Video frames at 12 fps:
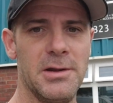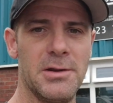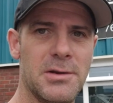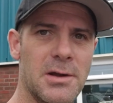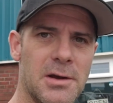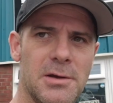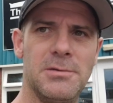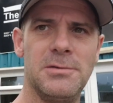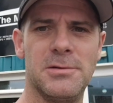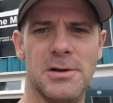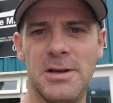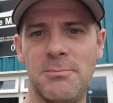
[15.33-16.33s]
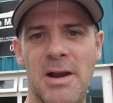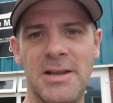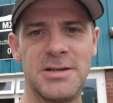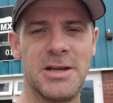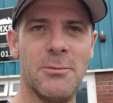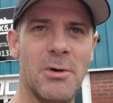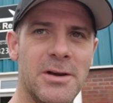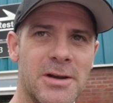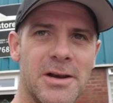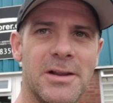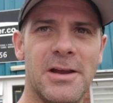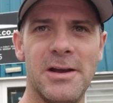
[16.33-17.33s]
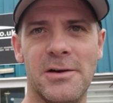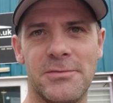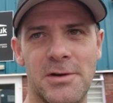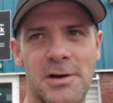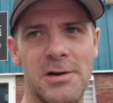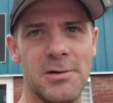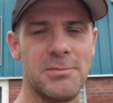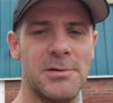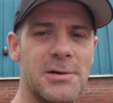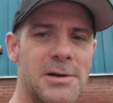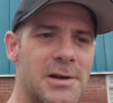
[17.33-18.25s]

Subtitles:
So I did manage to get one done the day after the last one.